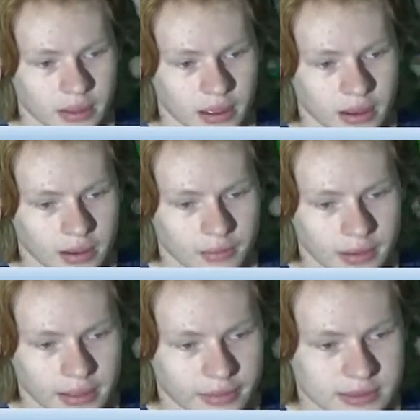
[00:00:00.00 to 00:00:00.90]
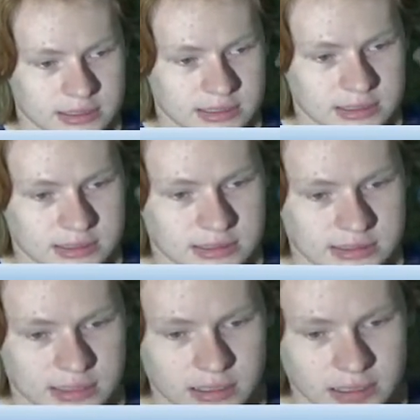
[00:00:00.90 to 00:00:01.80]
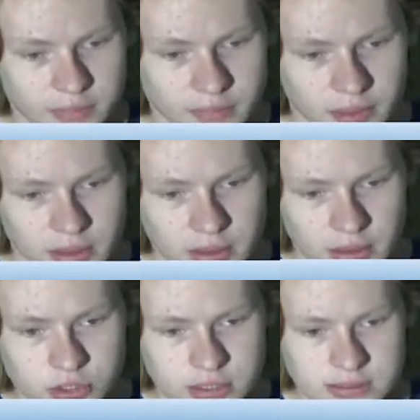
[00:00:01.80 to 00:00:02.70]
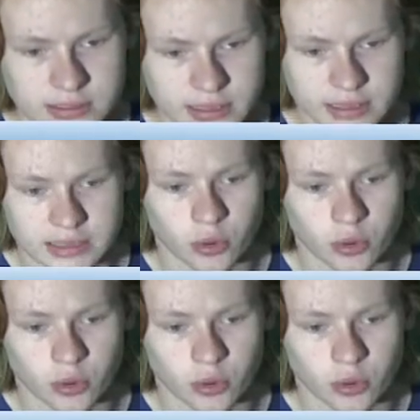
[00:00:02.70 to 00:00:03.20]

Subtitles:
Again, this is Celia. As you can see, it is